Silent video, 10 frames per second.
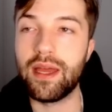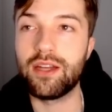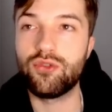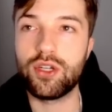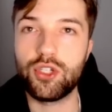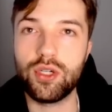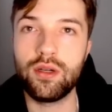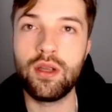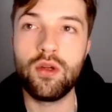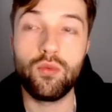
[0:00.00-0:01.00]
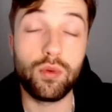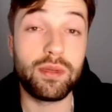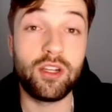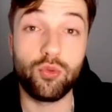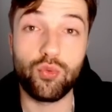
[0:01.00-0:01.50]
edge rusher would
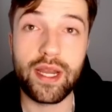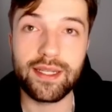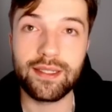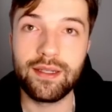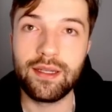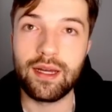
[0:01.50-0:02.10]
be great.